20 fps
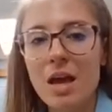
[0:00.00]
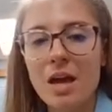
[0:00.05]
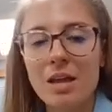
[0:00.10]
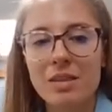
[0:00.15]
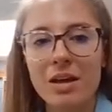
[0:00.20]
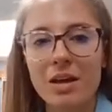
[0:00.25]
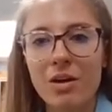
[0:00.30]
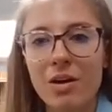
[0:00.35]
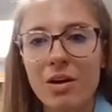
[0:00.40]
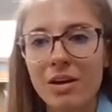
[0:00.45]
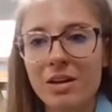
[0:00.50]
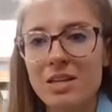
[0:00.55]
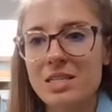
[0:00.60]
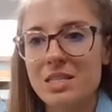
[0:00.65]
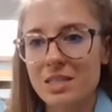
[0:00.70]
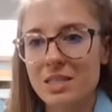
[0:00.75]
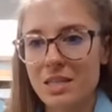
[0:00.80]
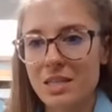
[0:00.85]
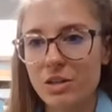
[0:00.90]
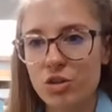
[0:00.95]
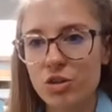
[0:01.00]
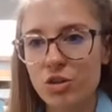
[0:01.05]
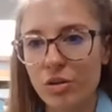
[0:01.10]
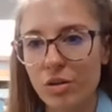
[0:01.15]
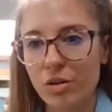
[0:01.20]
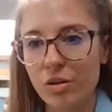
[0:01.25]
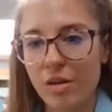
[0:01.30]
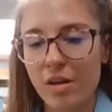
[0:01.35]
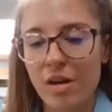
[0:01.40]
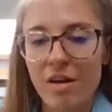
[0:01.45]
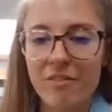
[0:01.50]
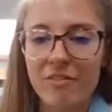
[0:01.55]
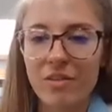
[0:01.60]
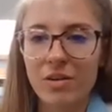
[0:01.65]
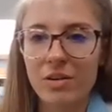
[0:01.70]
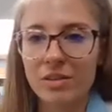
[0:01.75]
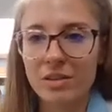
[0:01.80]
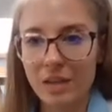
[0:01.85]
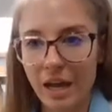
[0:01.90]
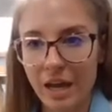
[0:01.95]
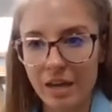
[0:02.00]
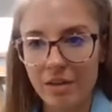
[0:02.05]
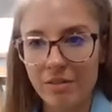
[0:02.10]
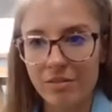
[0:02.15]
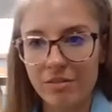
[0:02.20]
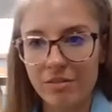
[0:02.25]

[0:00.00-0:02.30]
that are essential for life.